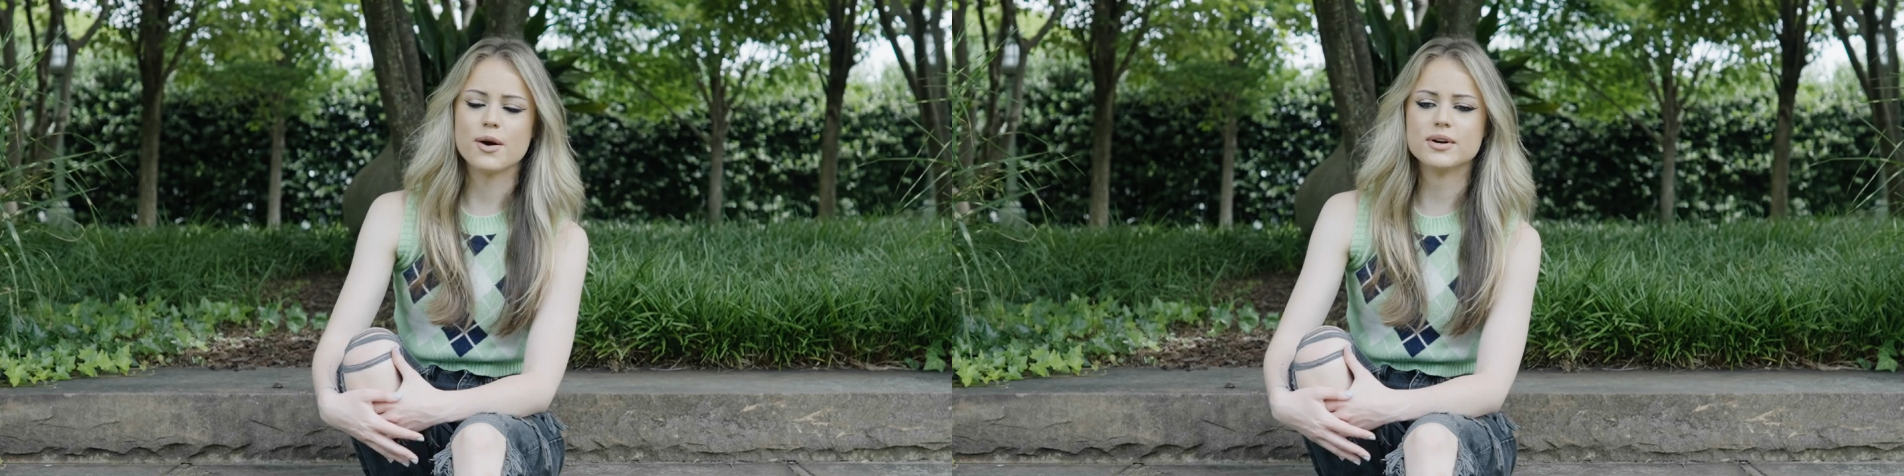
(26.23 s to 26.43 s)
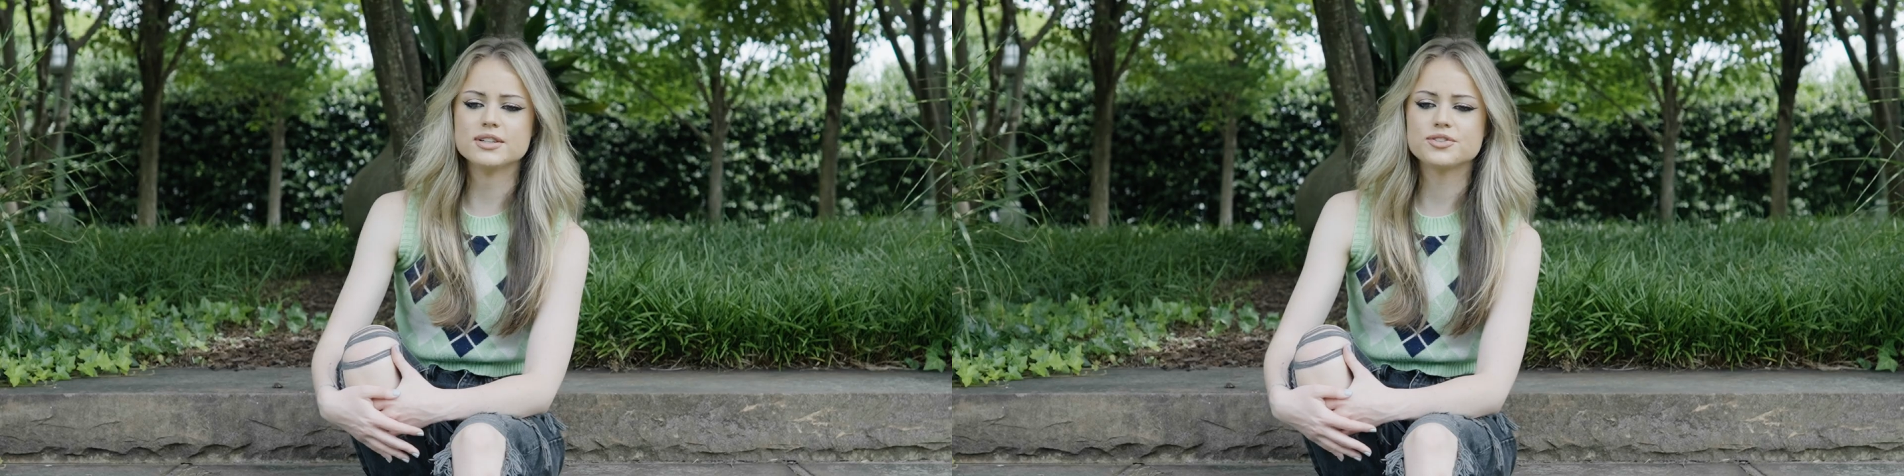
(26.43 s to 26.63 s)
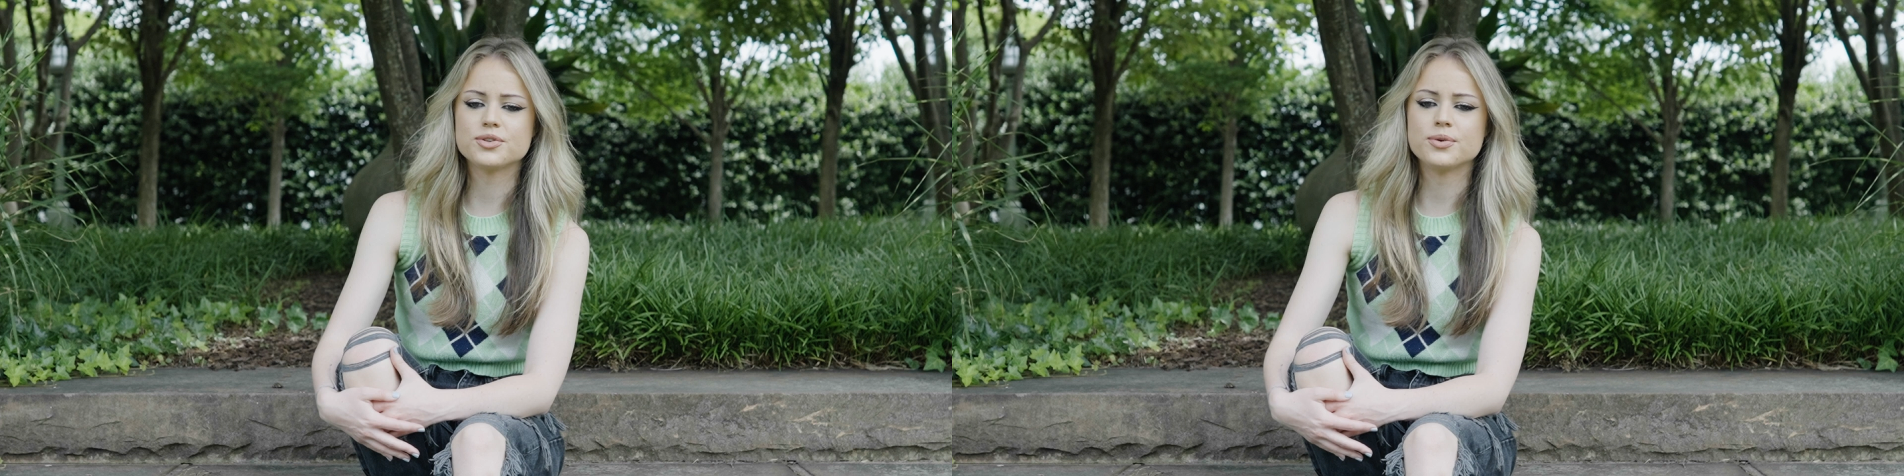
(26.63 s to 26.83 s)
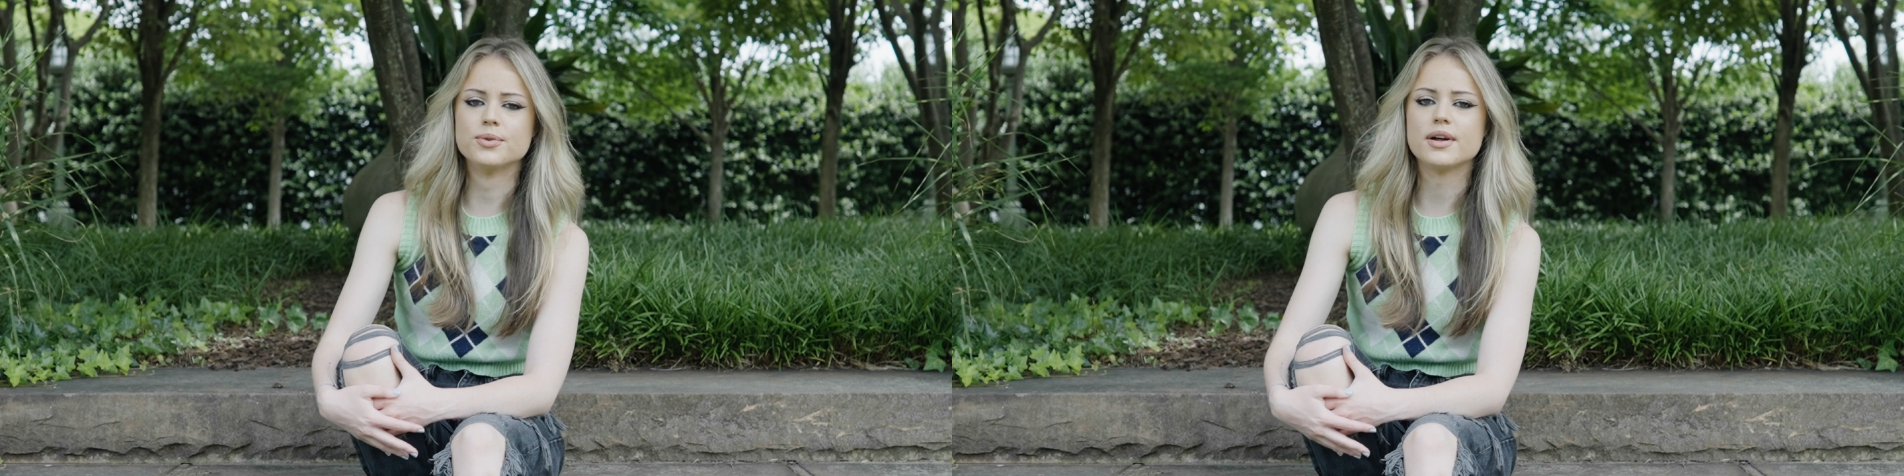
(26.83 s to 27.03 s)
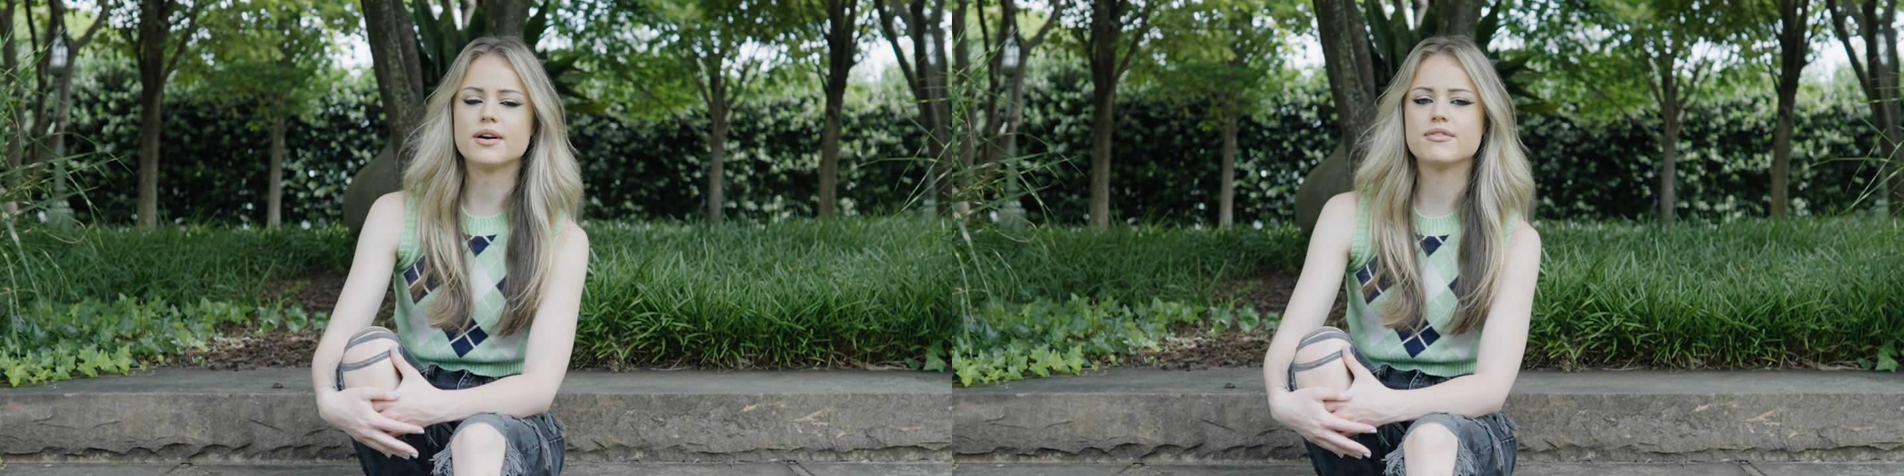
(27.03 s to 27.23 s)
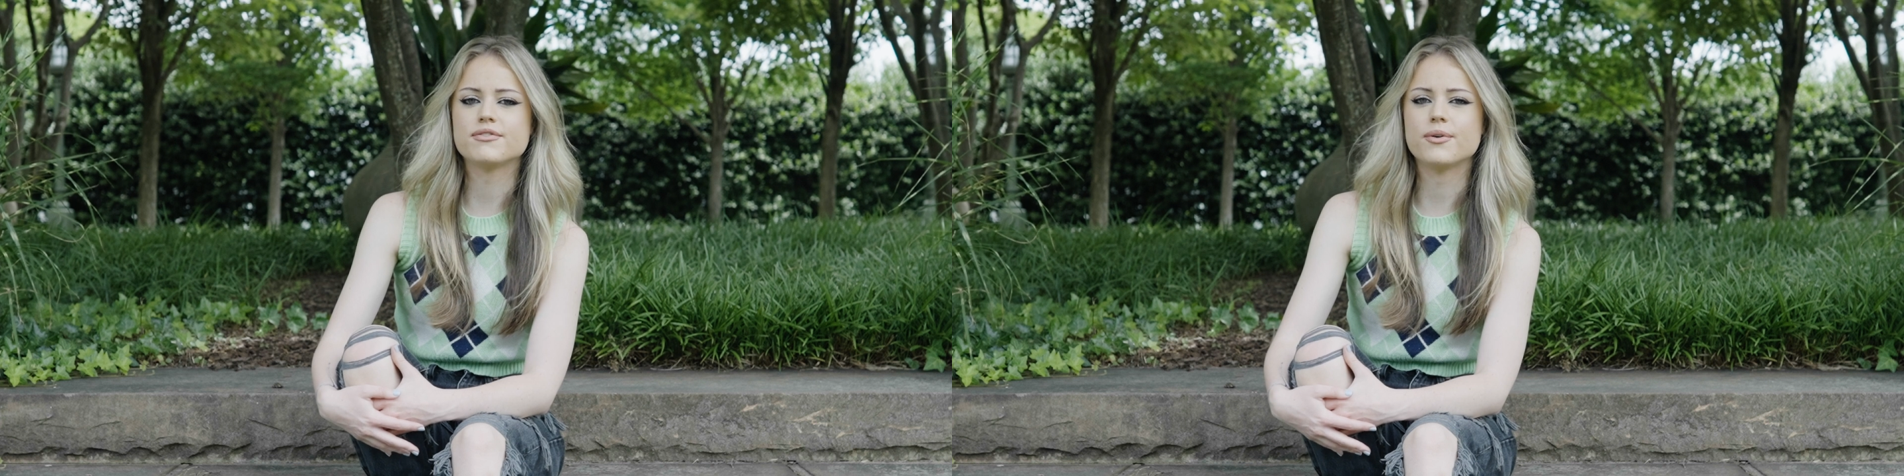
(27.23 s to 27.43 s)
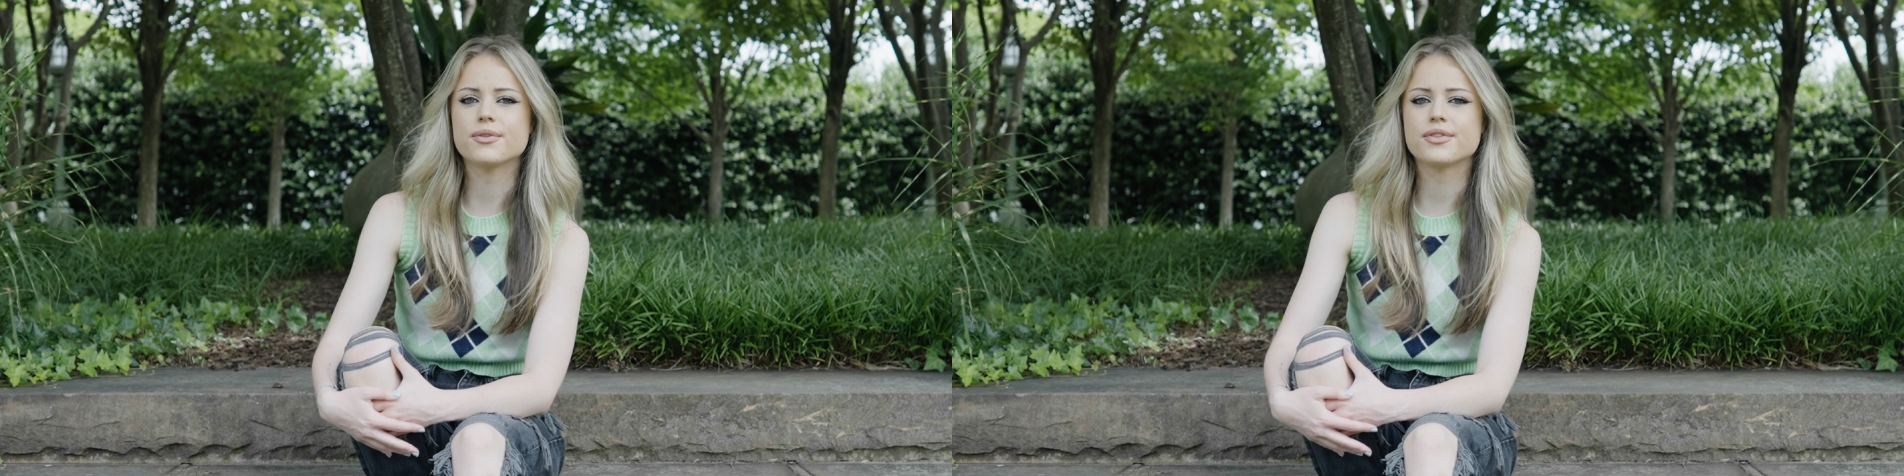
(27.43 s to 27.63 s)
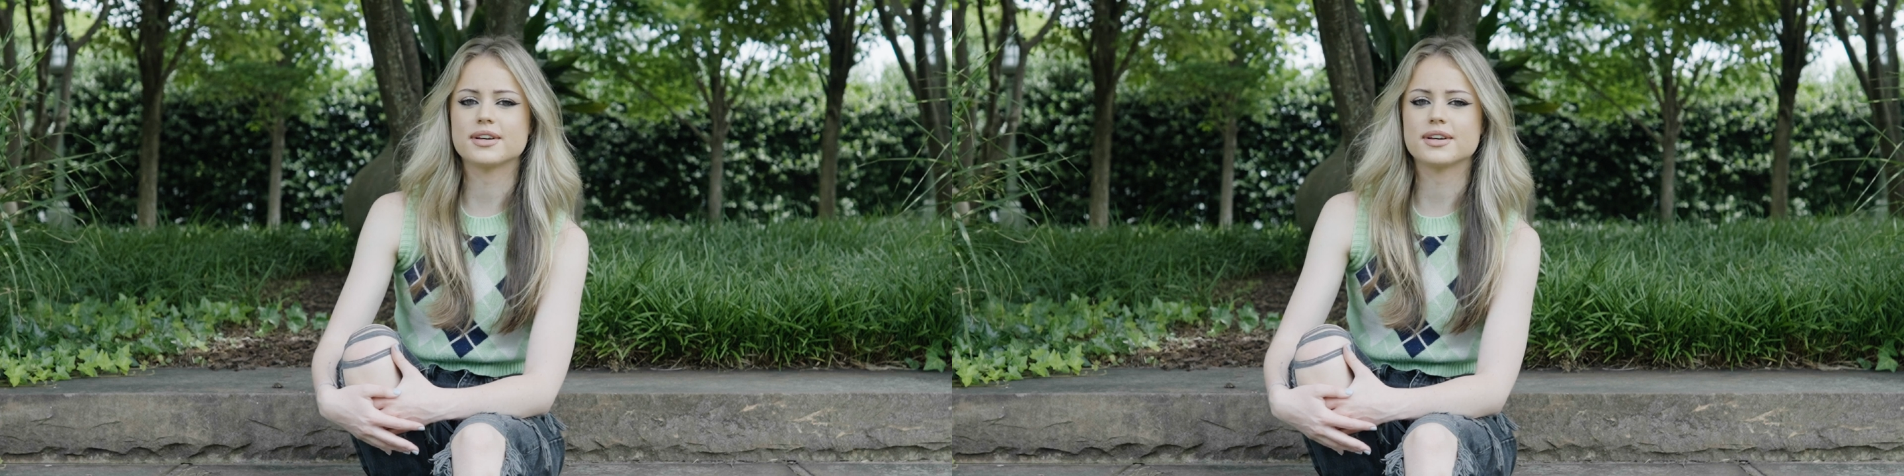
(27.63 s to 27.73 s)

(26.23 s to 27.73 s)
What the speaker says: always knew that I felt